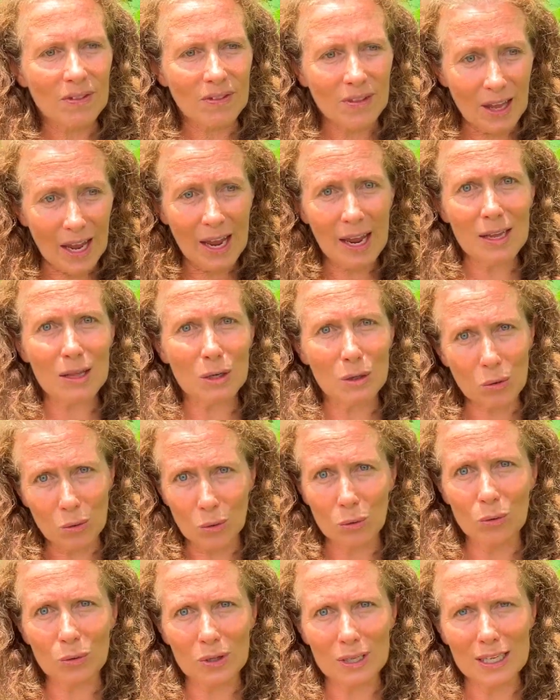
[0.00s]
they're the
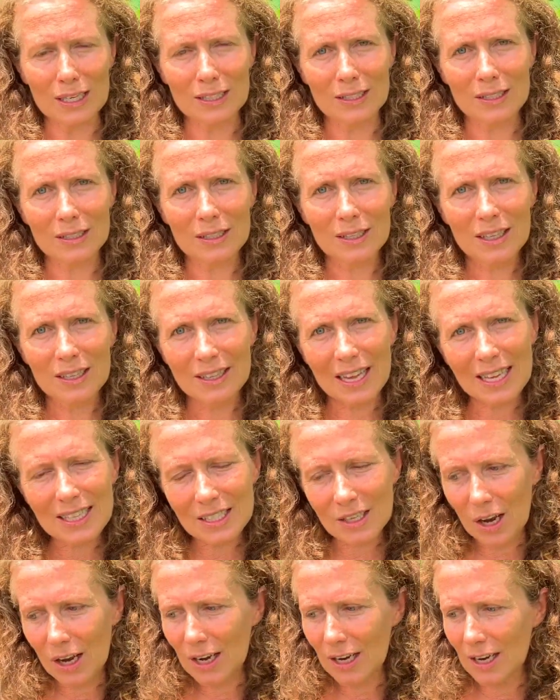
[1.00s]
core things. That's
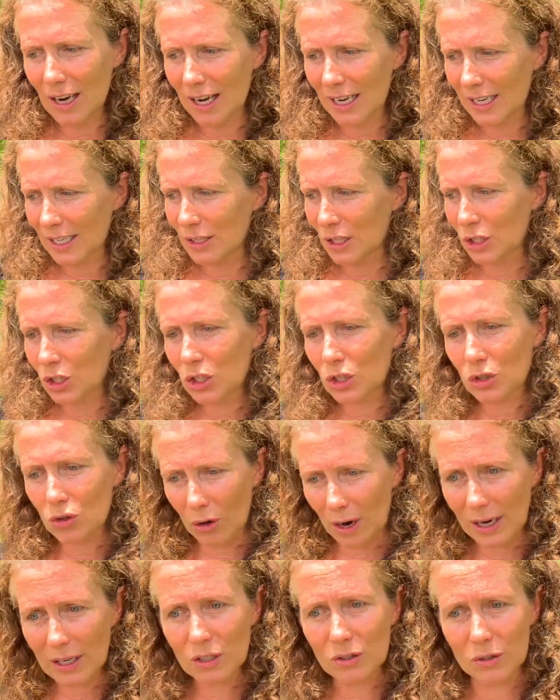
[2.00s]
kind of like the
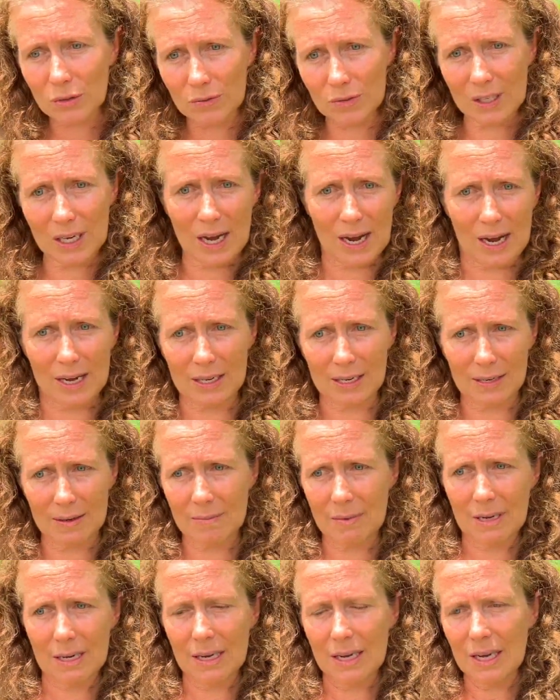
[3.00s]
structure of the garden.
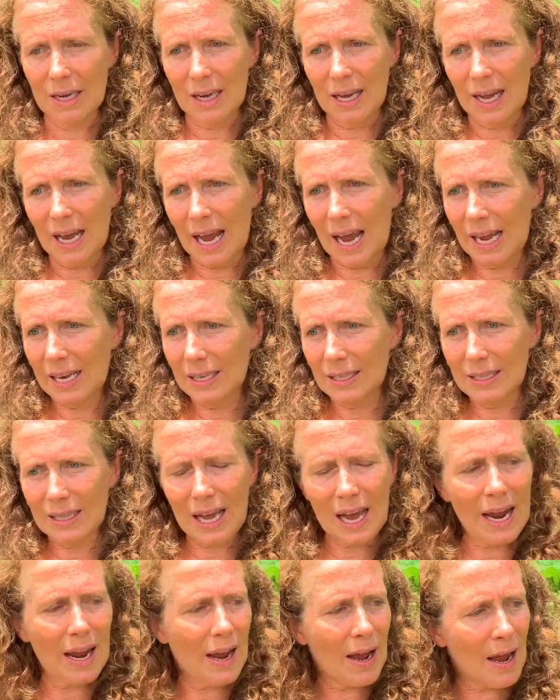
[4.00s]
And
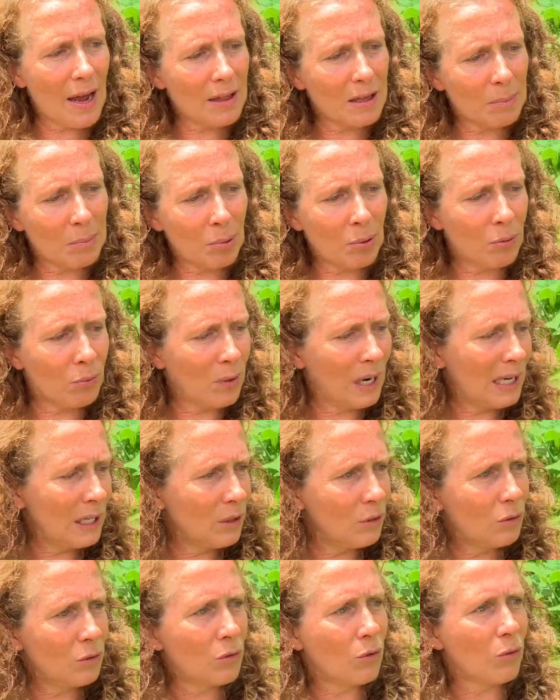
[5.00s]
they are the
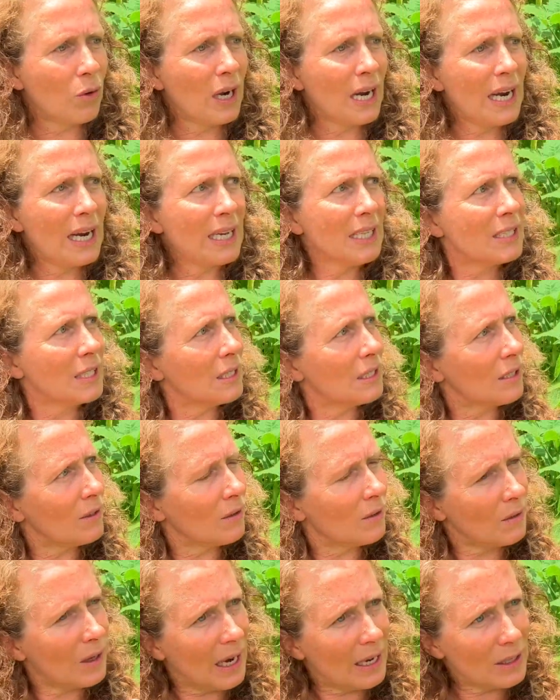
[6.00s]
perennial greens and
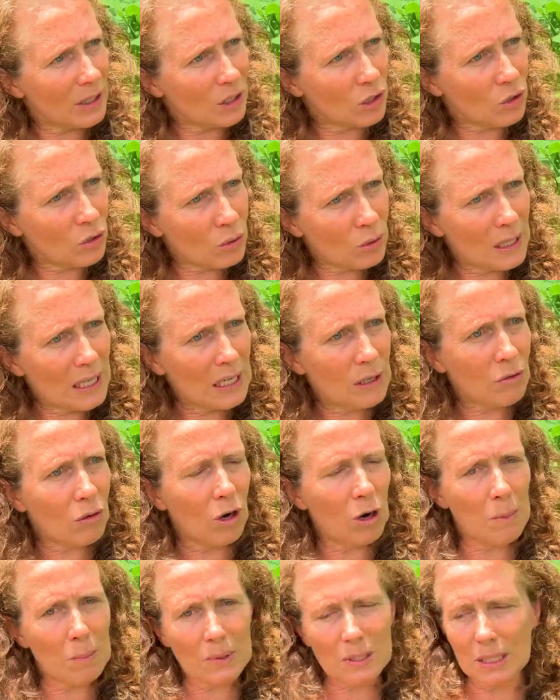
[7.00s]
the tree
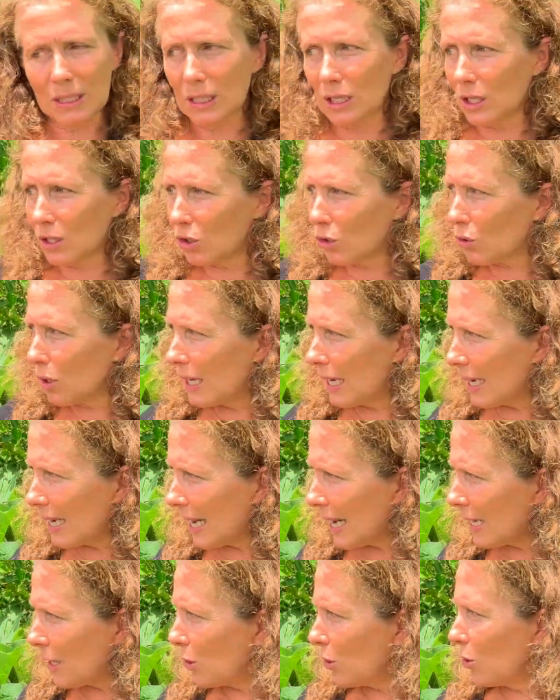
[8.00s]
crops and the tree
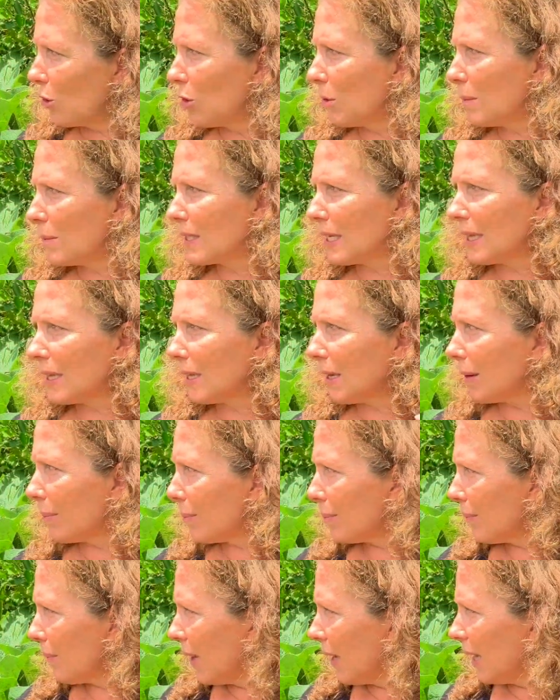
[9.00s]
legumes
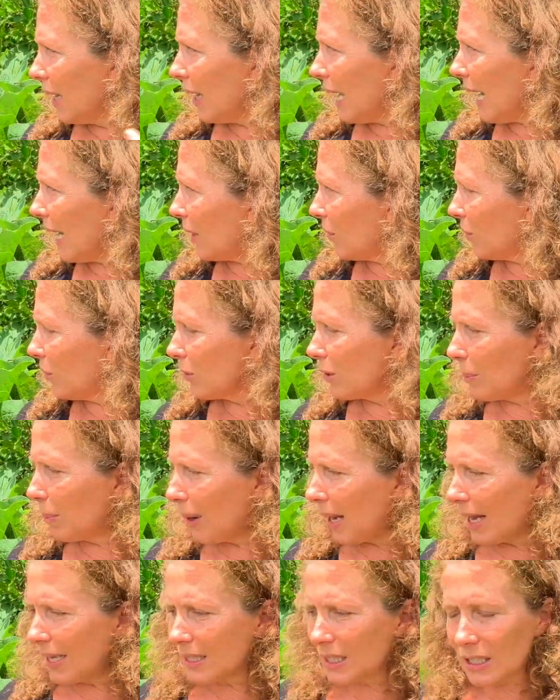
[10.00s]
and all the
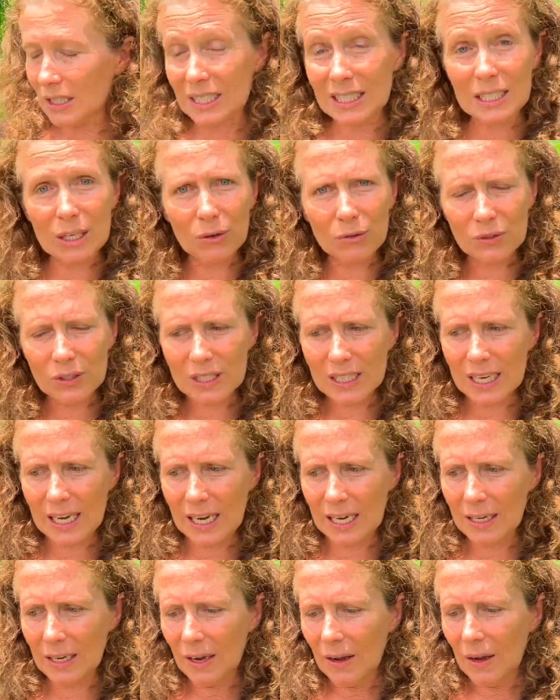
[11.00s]
plants that
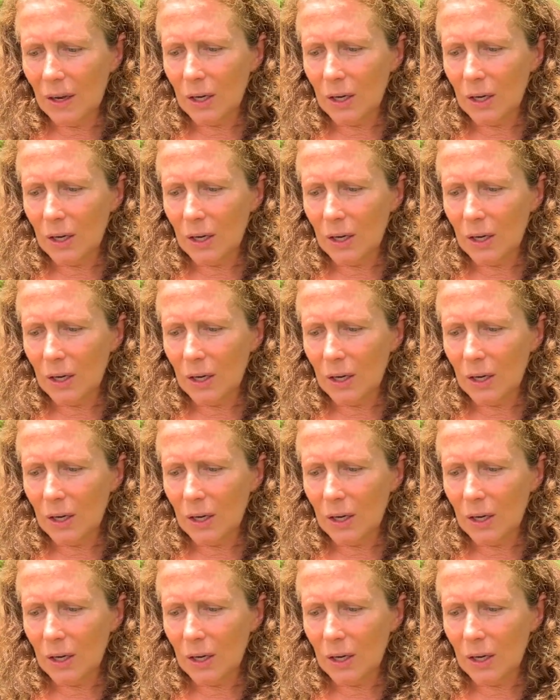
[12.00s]
self-seed.